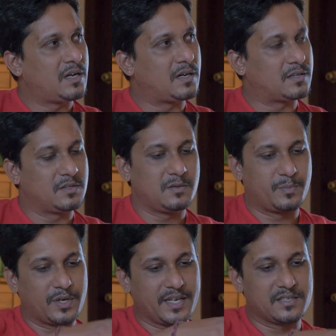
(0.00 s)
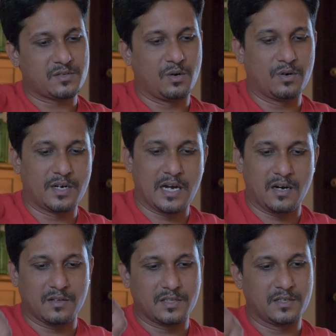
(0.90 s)
putting his Honda
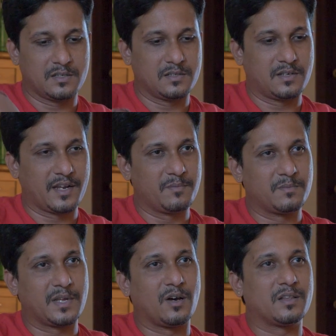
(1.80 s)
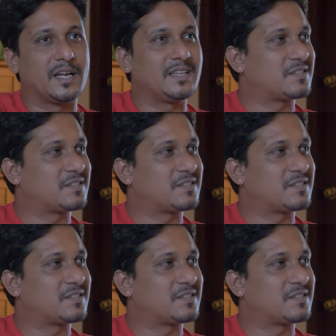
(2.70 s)
on the rim and all that.